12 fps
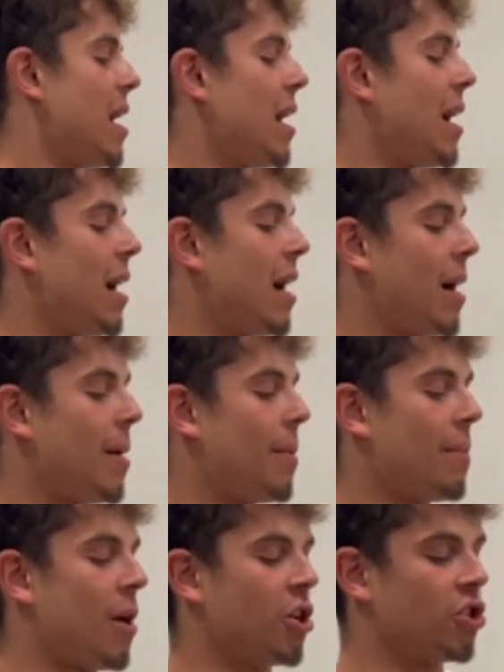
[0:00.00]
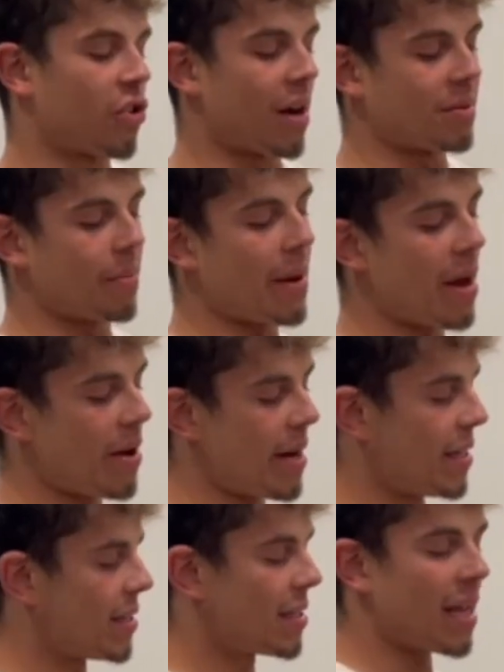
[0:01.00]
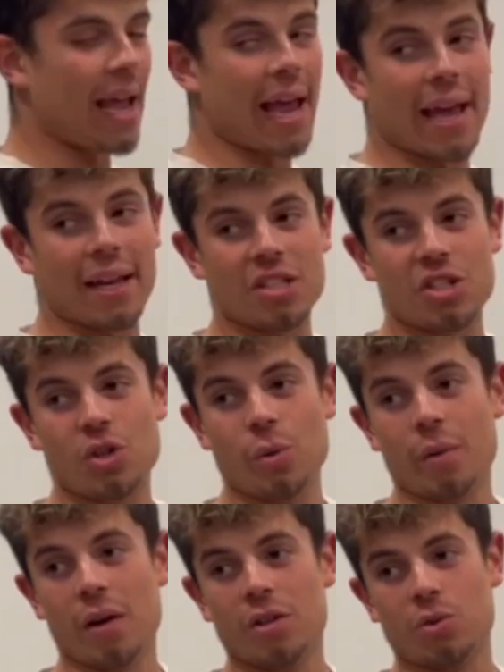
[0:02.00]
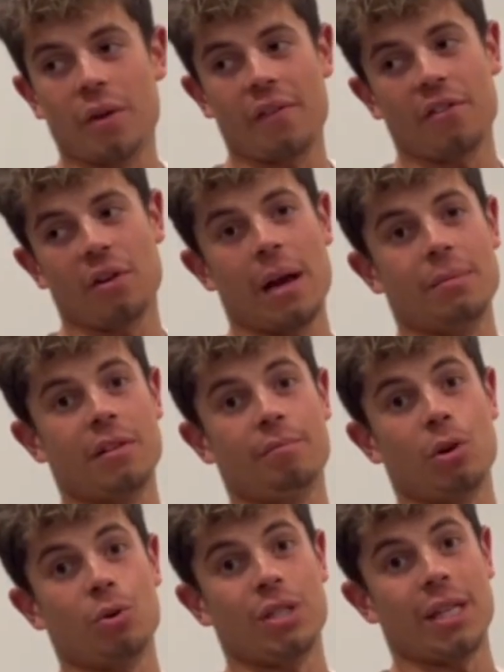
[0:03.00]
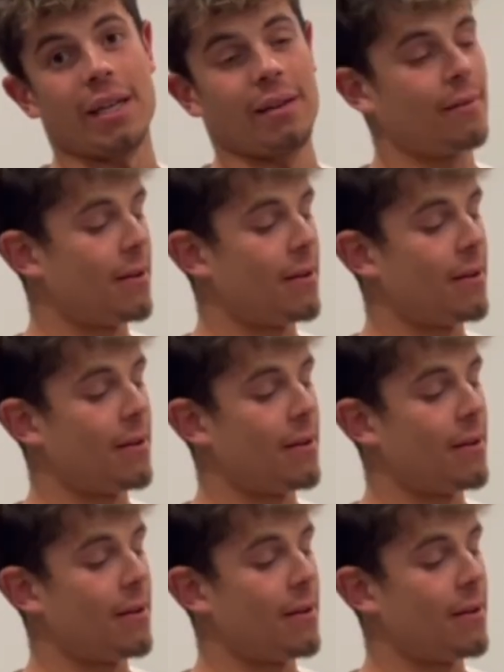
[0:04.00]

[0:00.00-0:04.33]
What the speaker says: 100 grams of berries, and a scoop of 25 grams of protein.